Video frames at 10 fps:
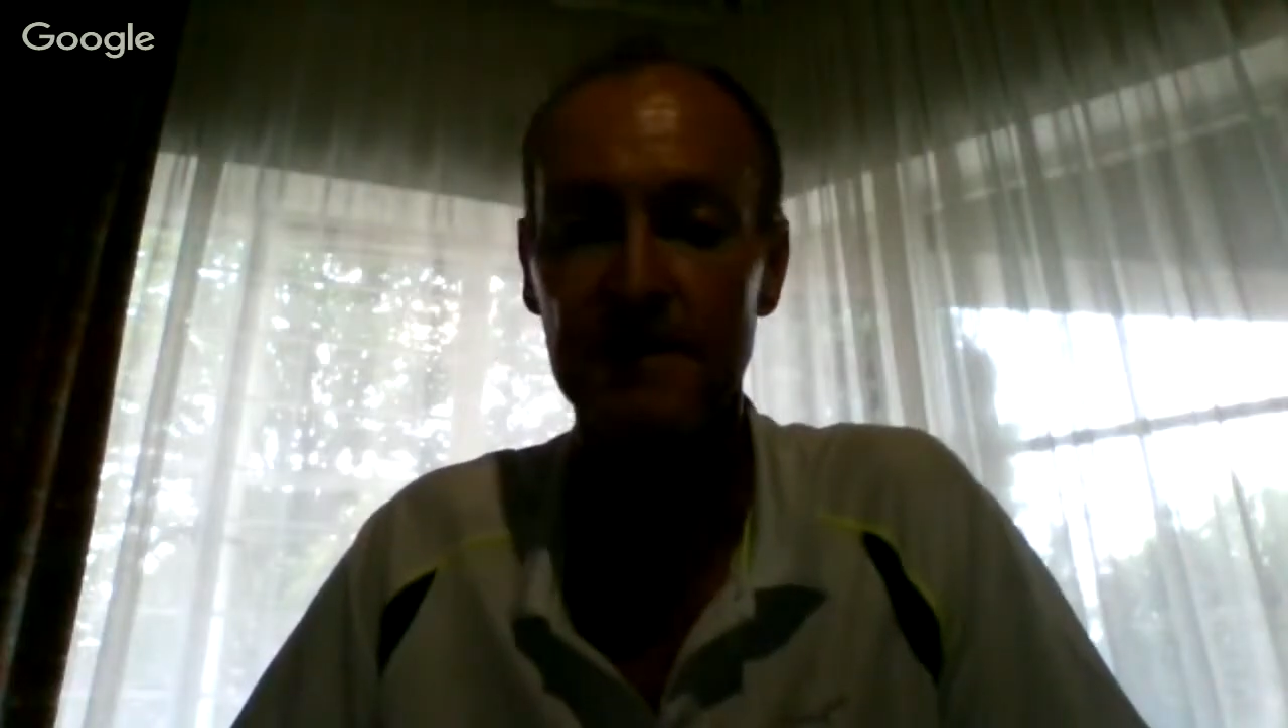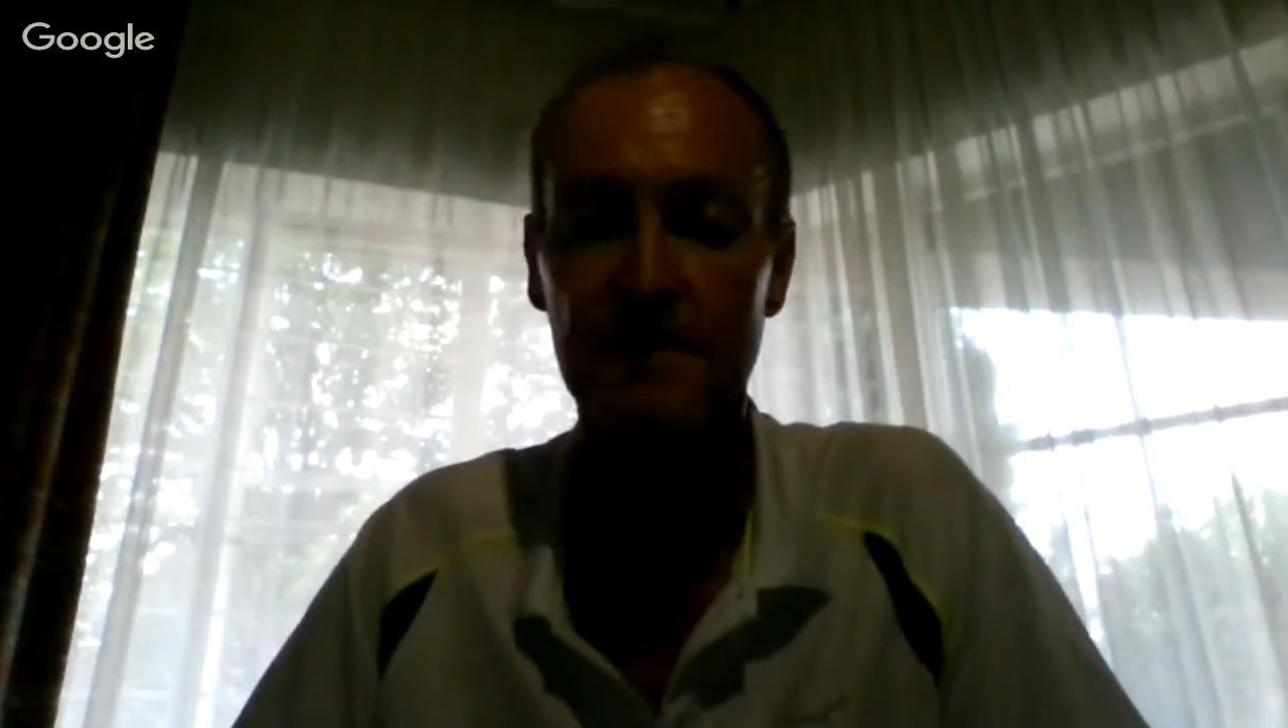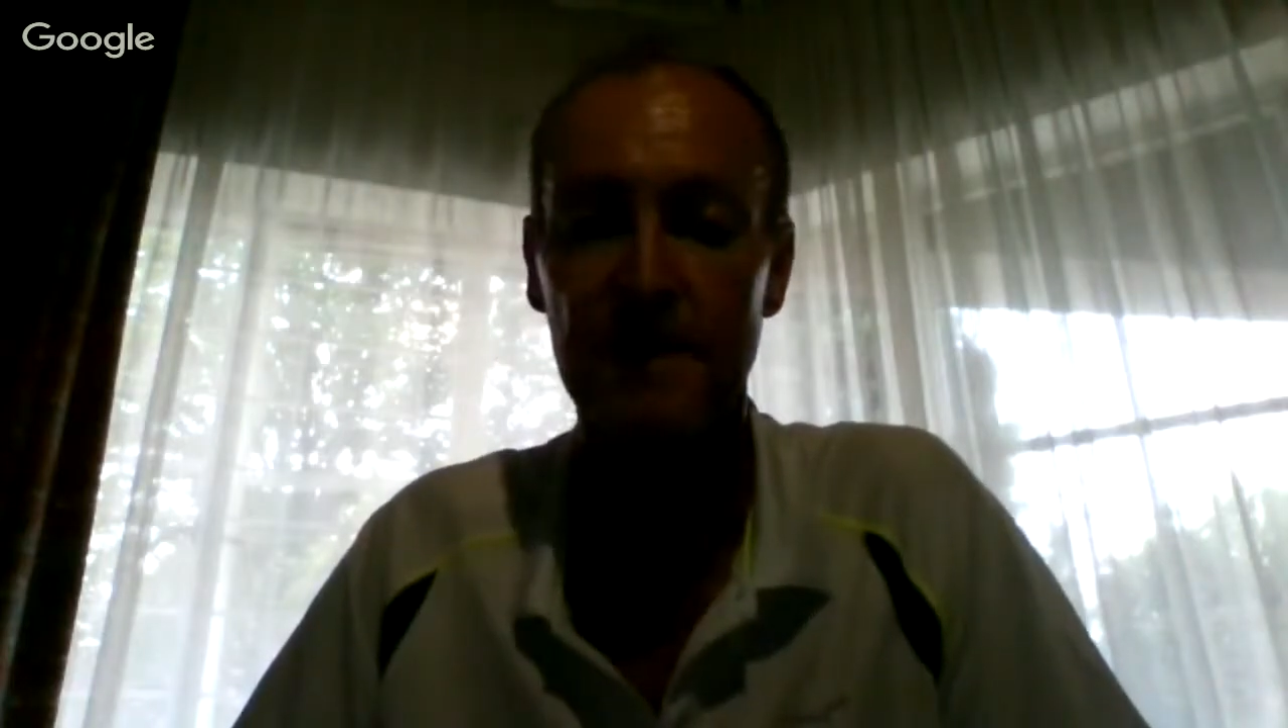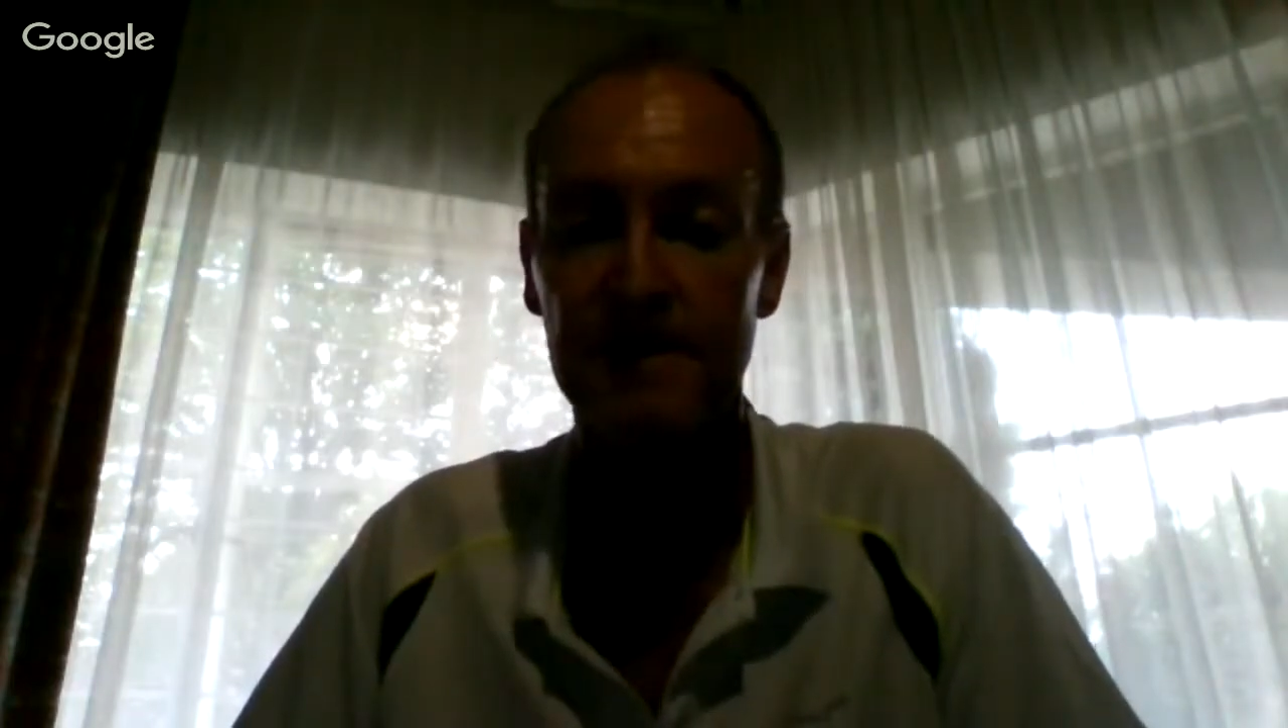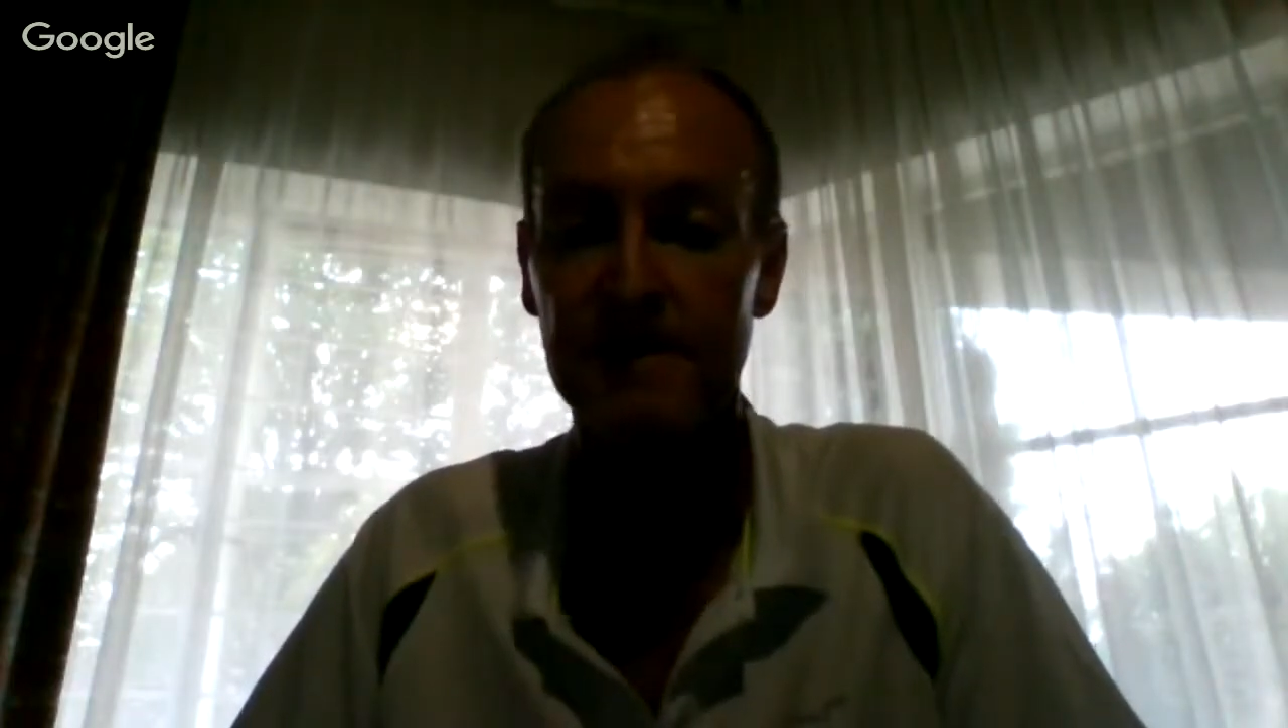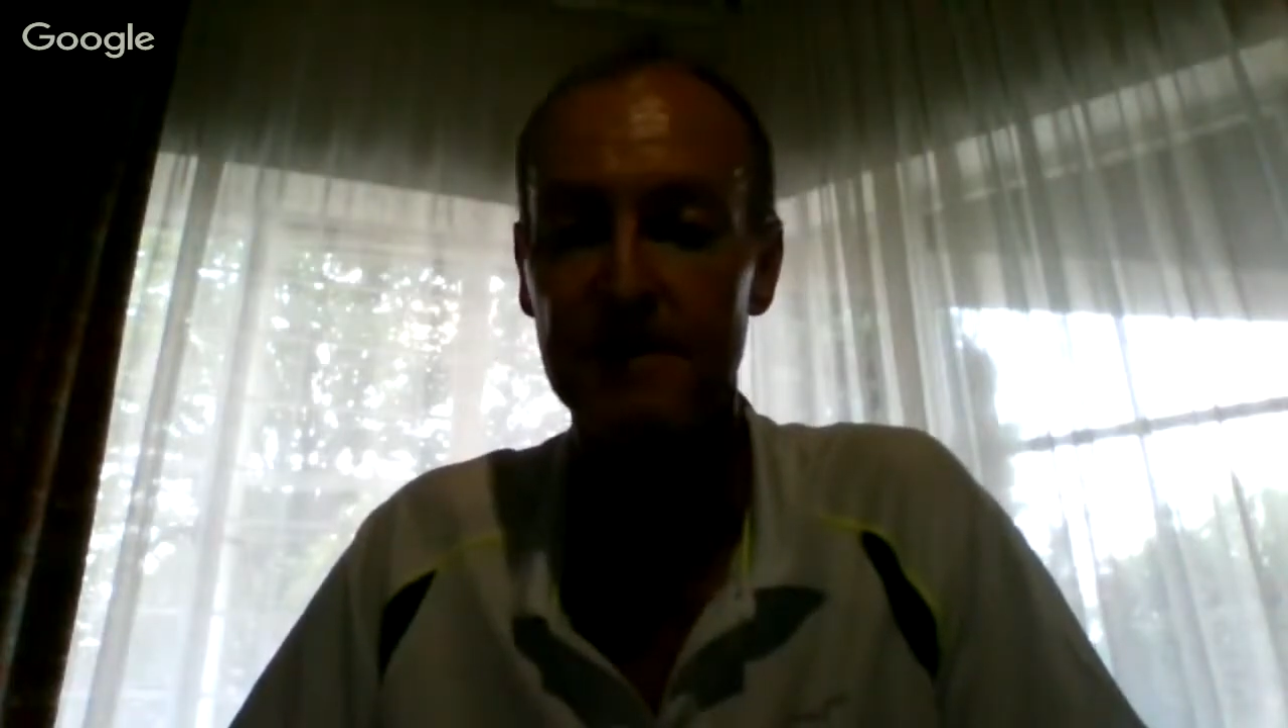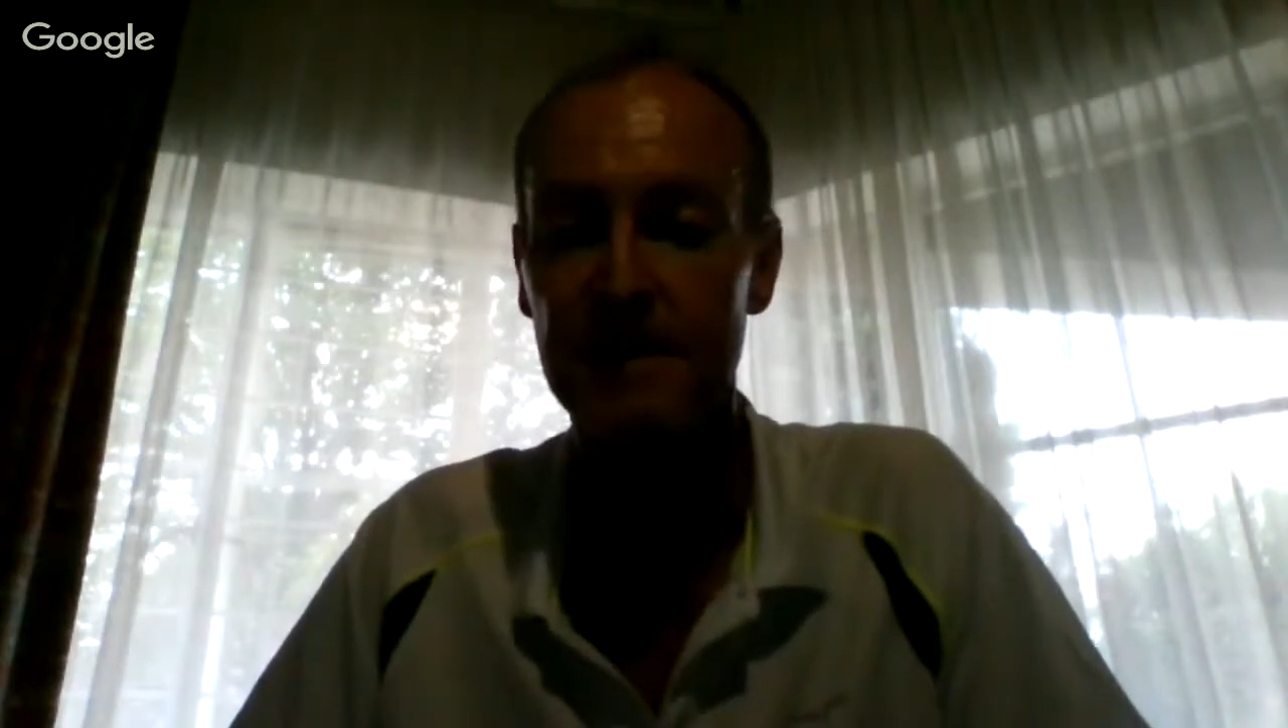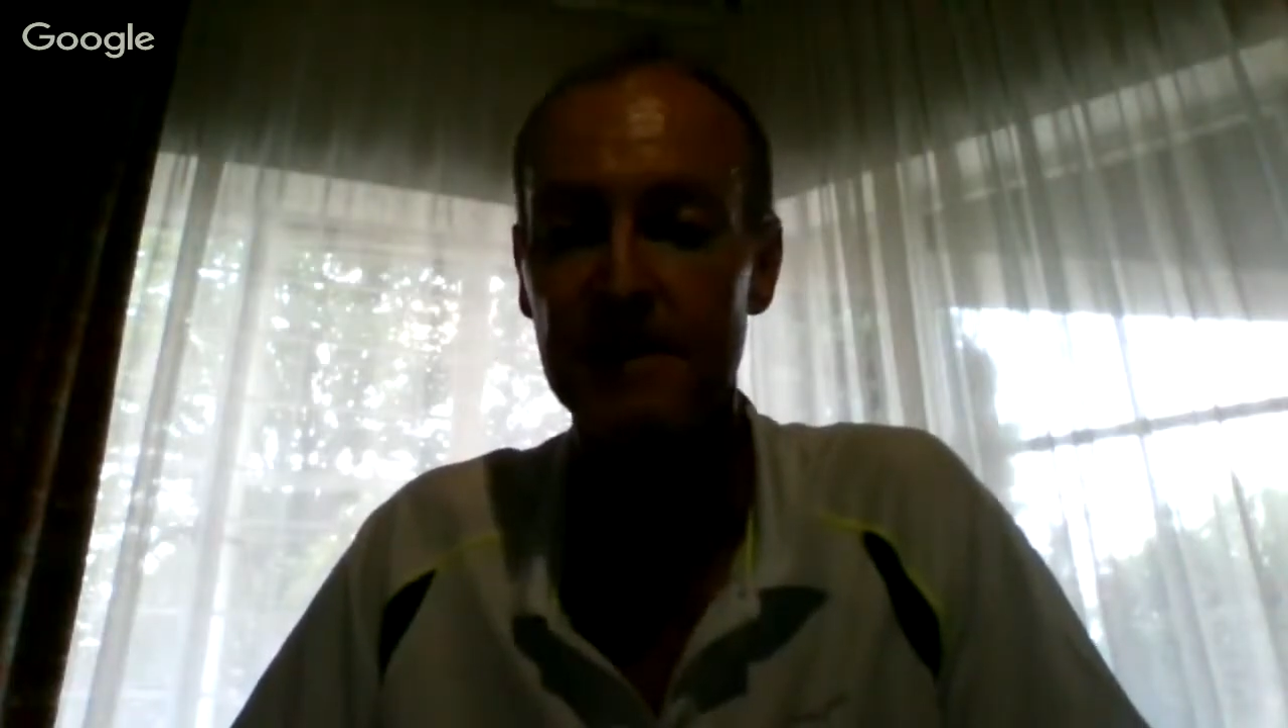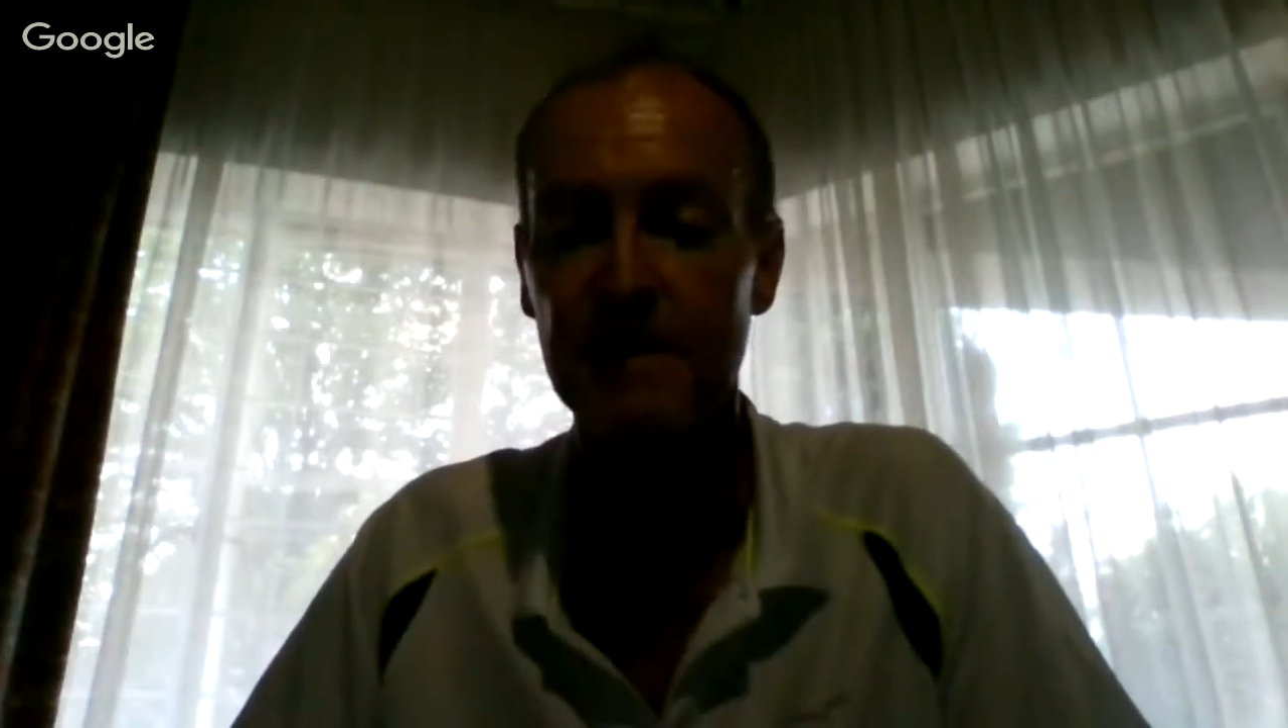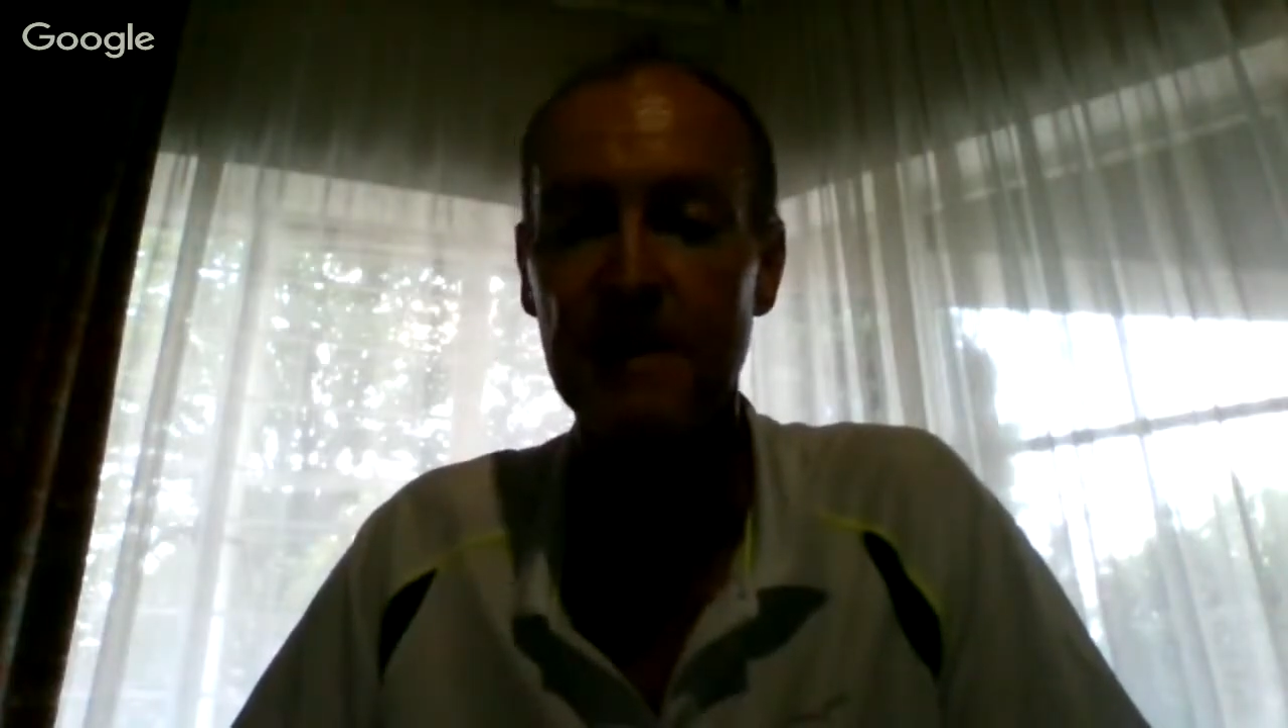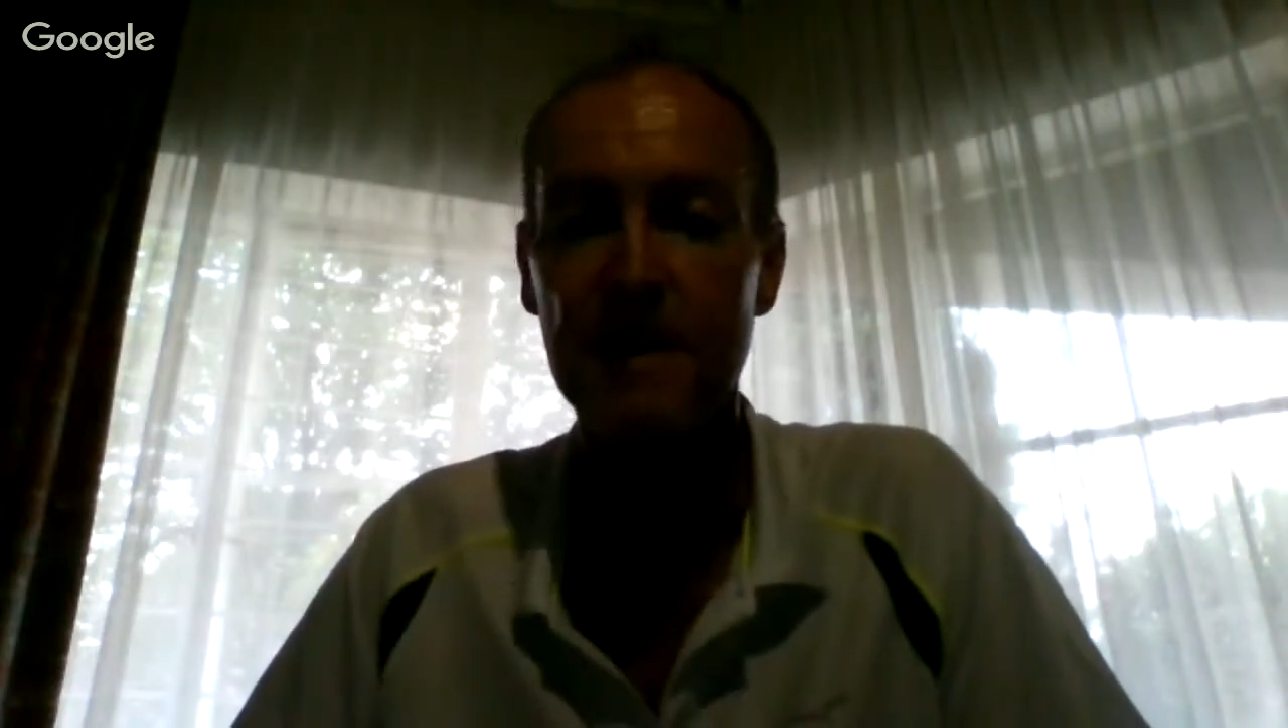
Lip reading: behind the scenes,